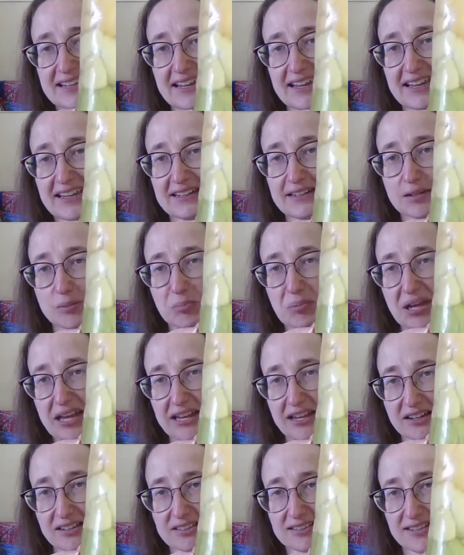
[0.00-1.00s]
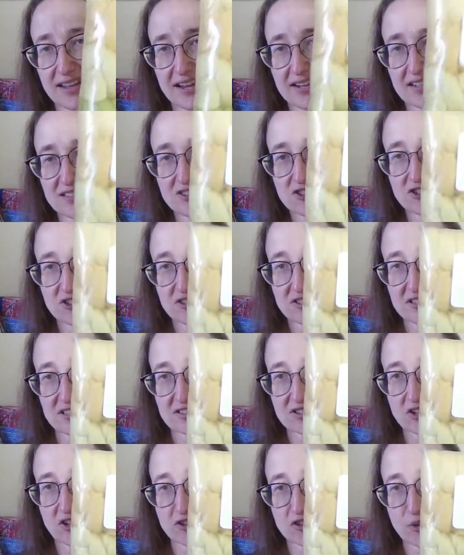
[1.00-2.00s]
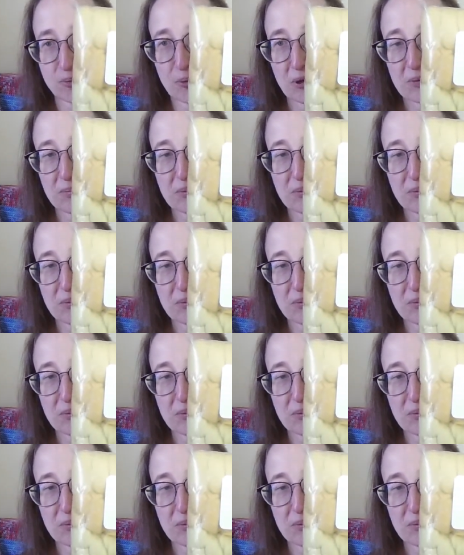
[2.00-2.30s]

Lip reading: and pinks. And it's just, it's called Spring